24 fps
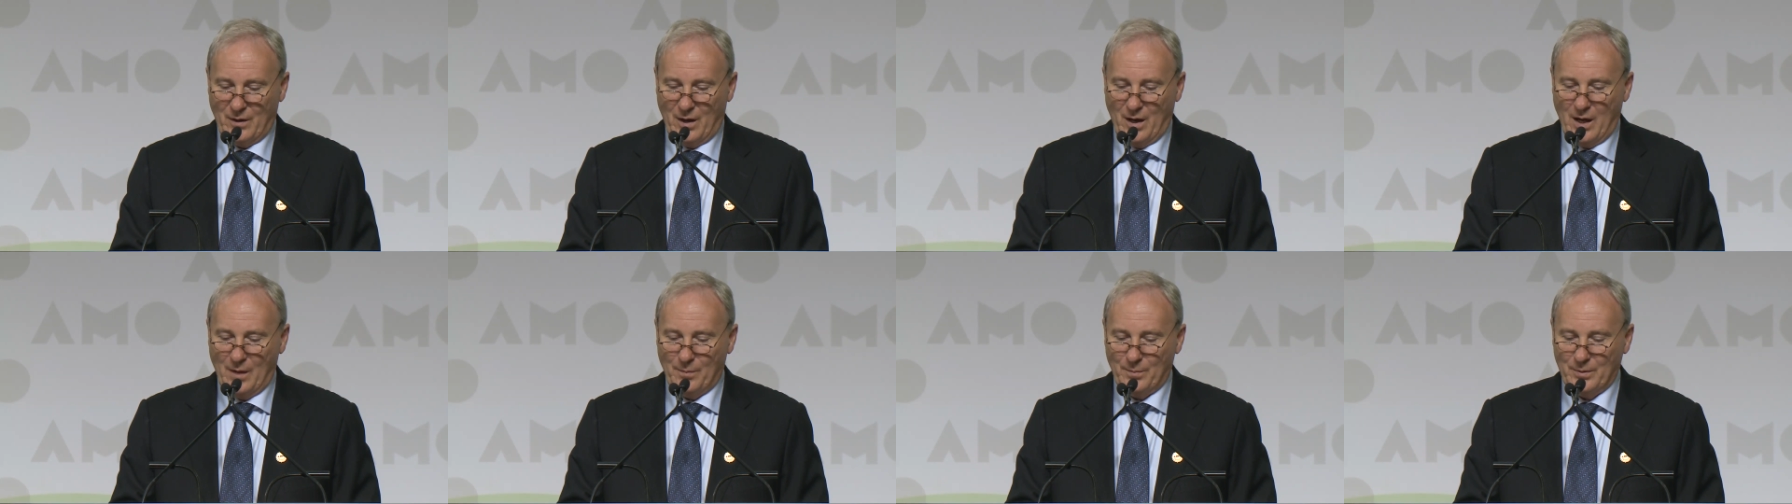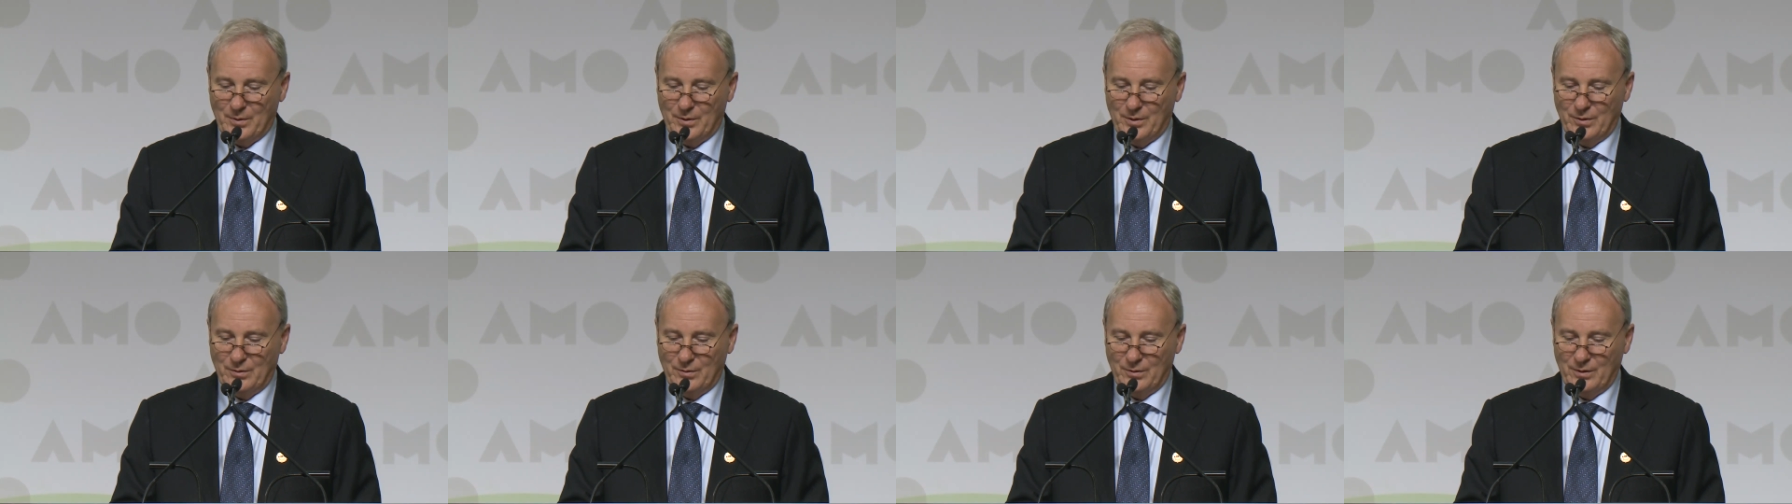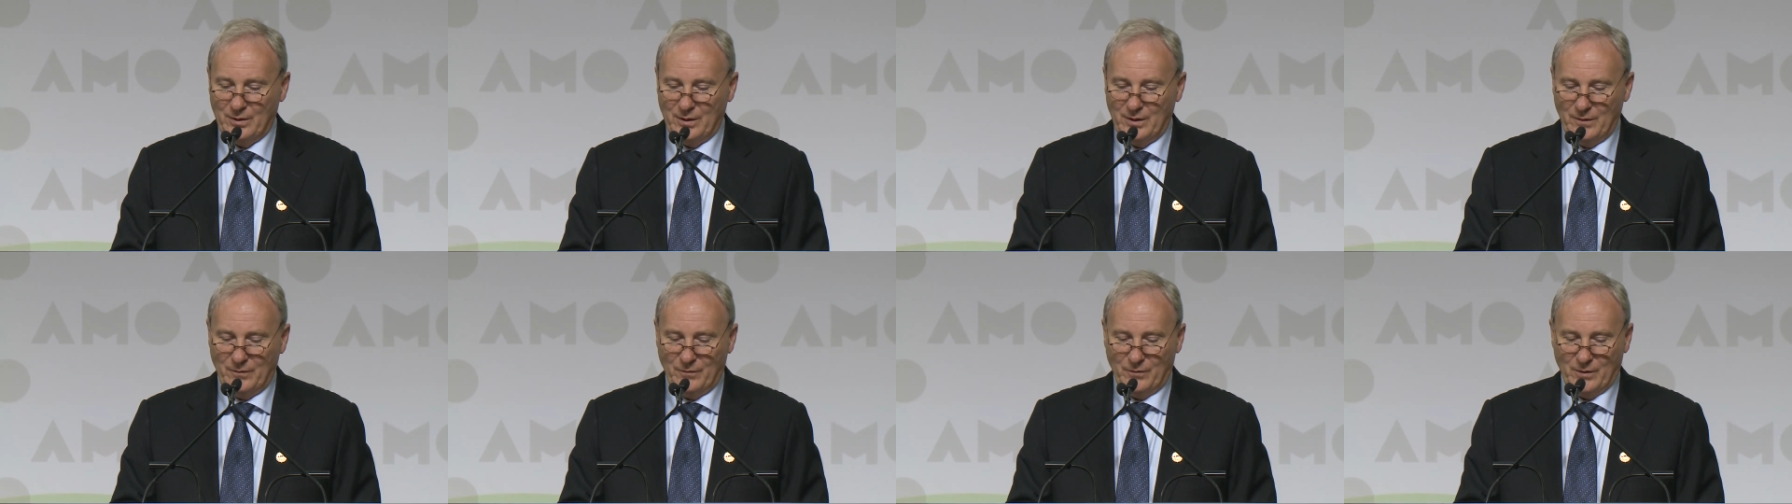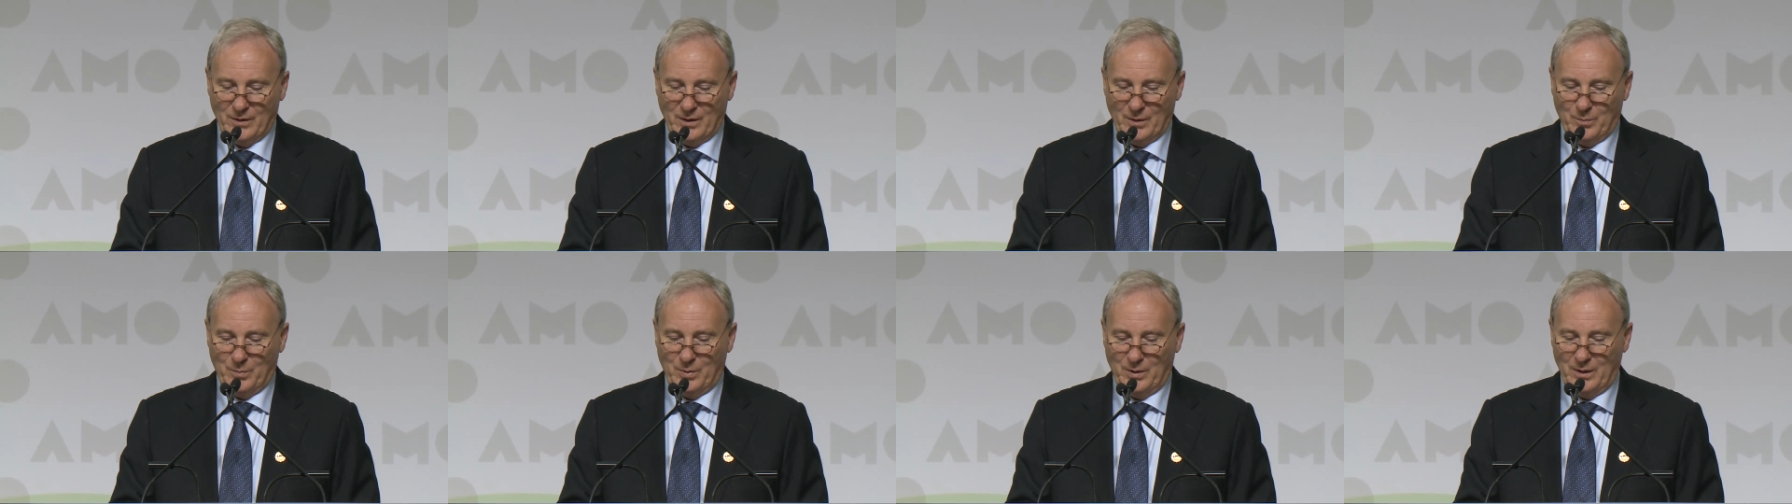opportunity for
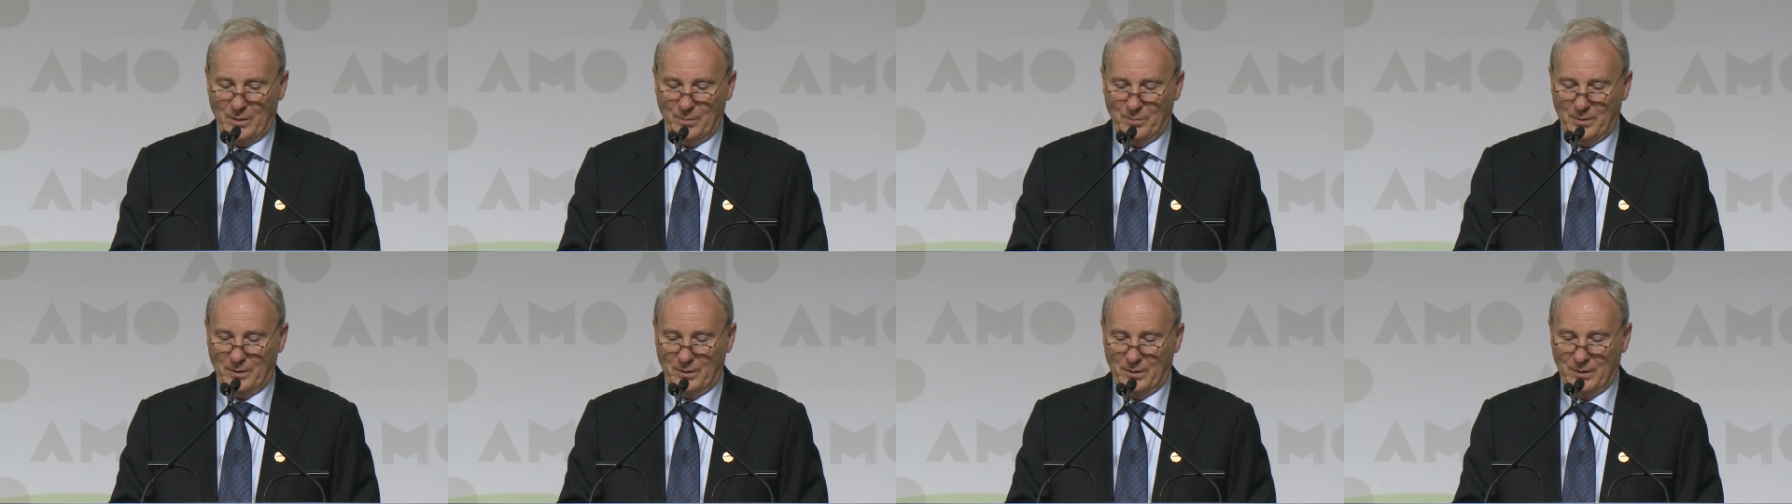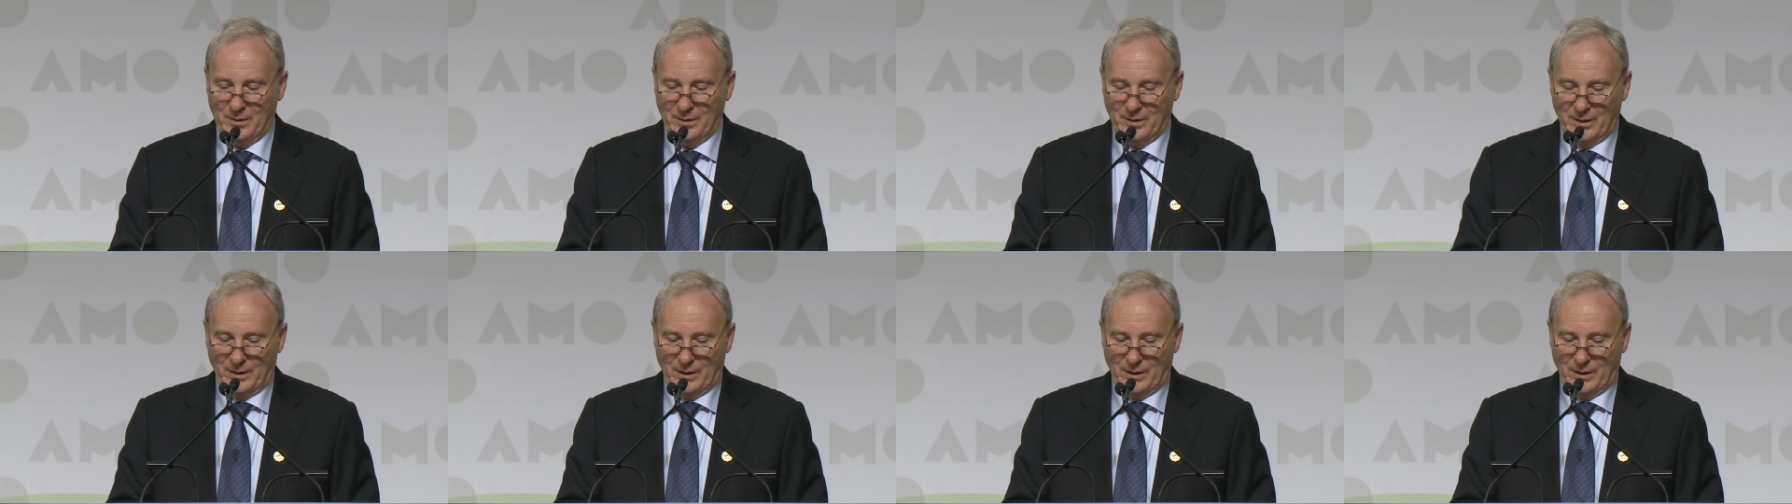the people